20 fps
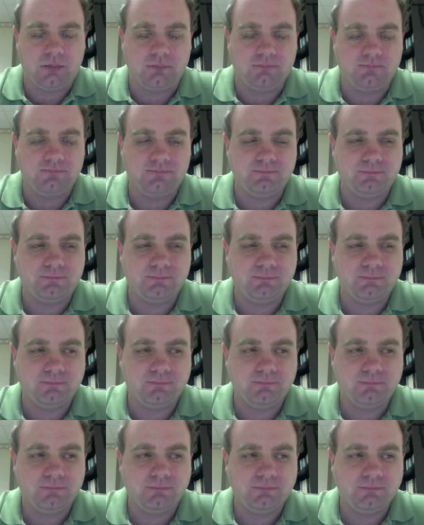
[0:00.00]
what is it?
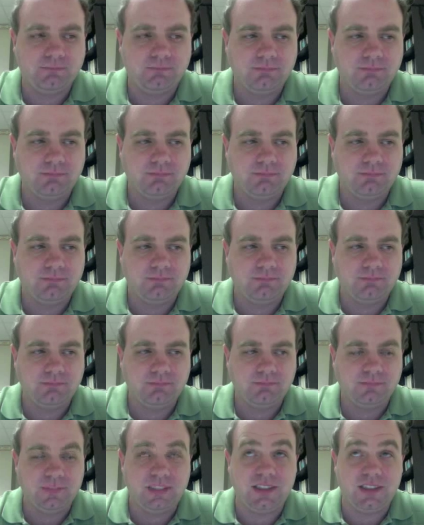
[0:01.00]
It's
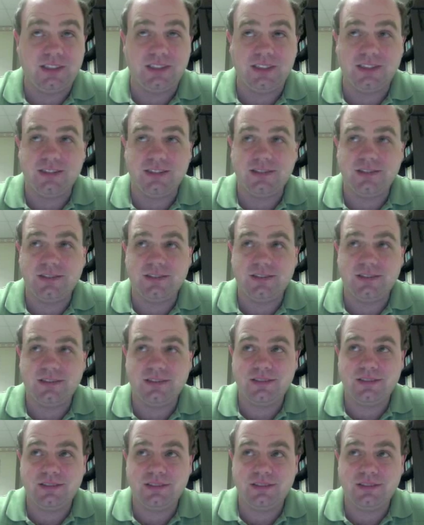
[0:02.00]
not Groupon. It's the
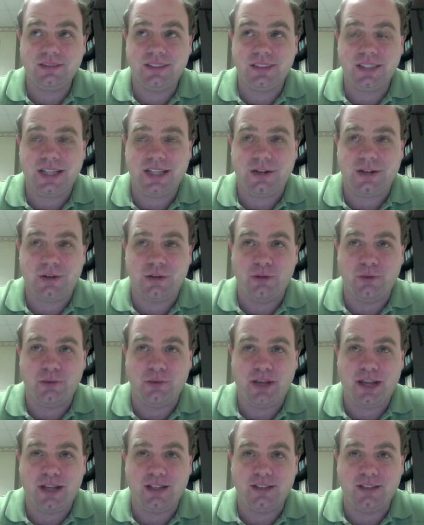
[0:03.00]
thing that
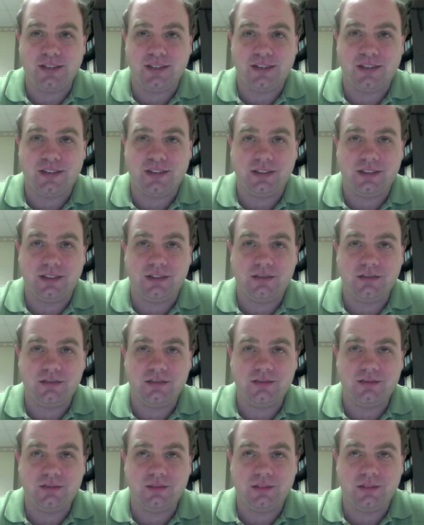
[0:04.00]
Groupon was a spinoff
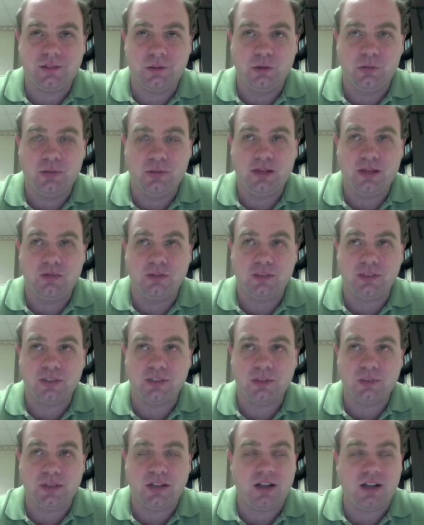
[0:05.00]
from.
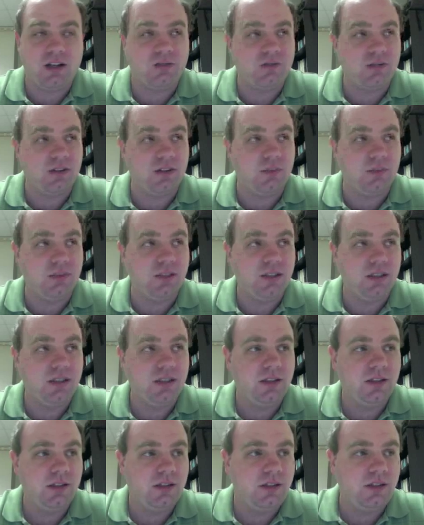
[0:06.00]

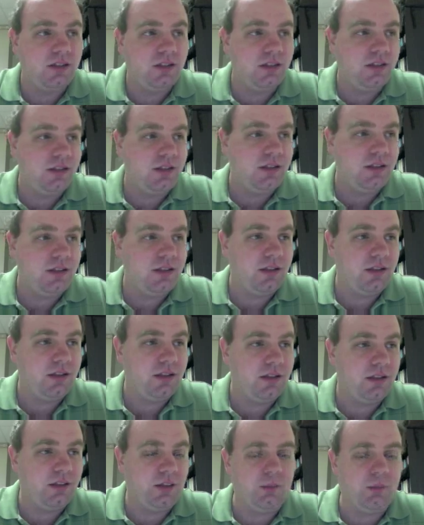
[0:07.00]
thepoint.com.
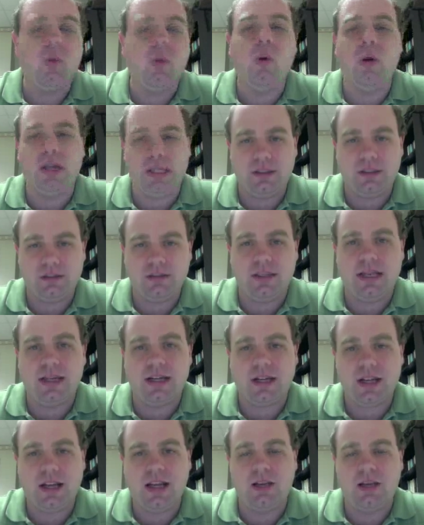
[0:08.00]
So anyway,
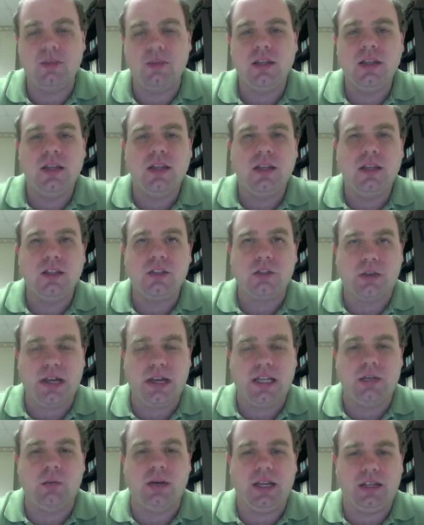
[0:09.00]
if you're
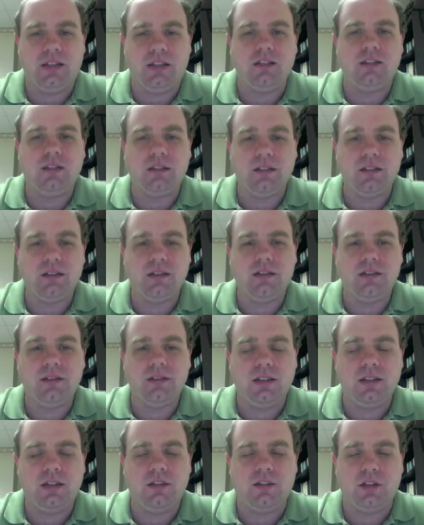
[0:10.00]
familiar with how Groupon
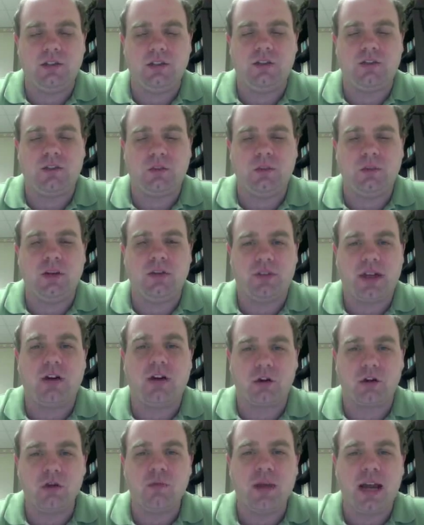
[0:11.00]
works, this thing called The
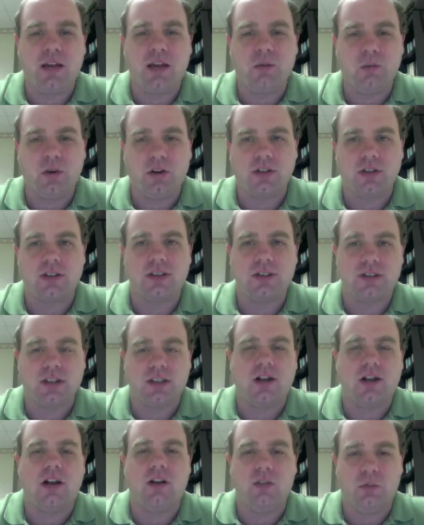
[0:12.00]
Point was actually
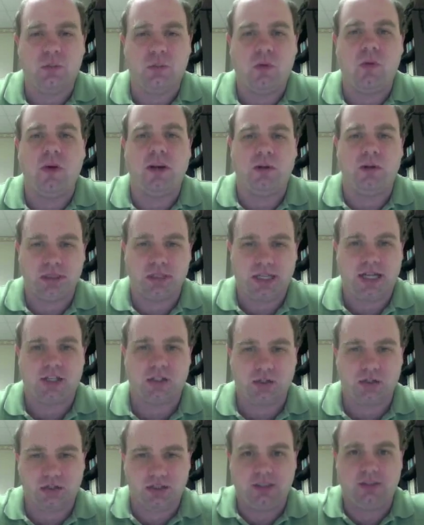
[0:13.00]
the original thing, and
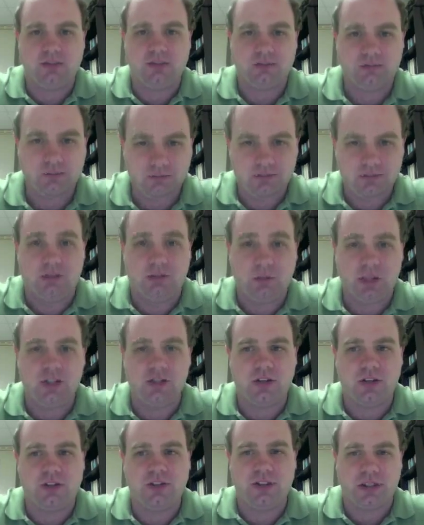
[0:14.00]
Groupon was a
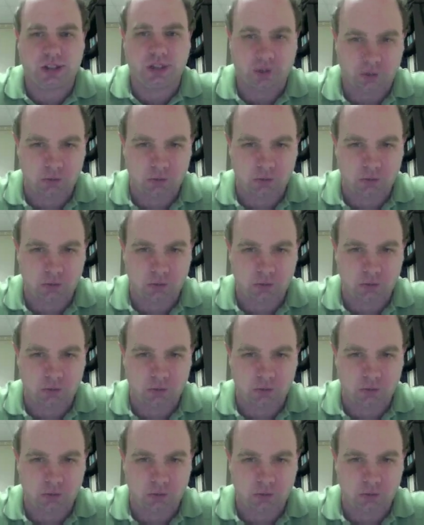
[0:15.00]
spinoff of it,